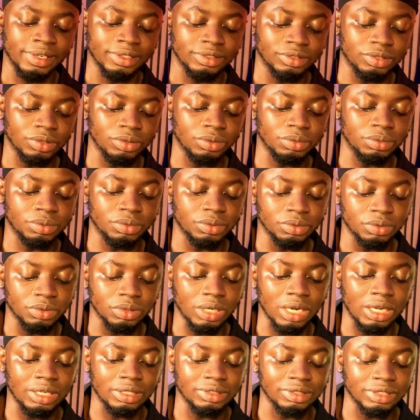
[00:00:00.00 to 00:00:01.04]
So you
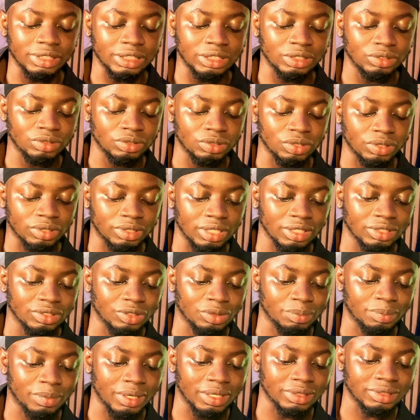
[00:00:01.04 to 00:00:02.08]
can reduce your text
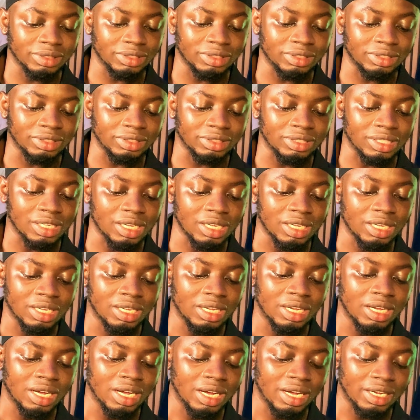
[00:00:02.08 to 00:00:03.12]
opacity here
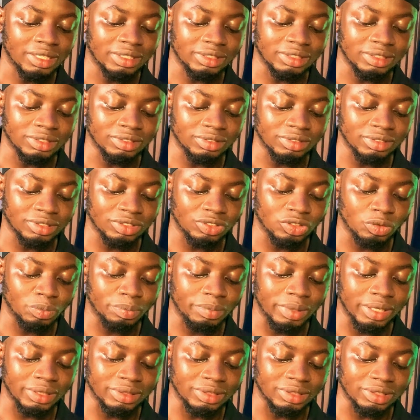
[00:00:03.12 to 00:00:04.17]
and increase the
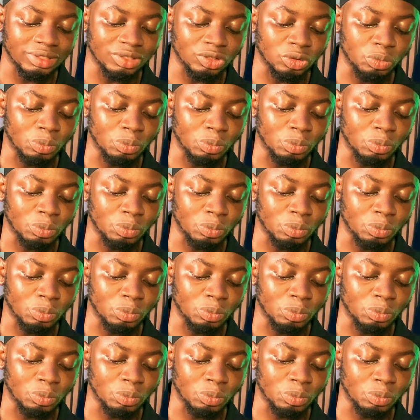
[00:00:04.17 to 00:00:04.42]
opacity.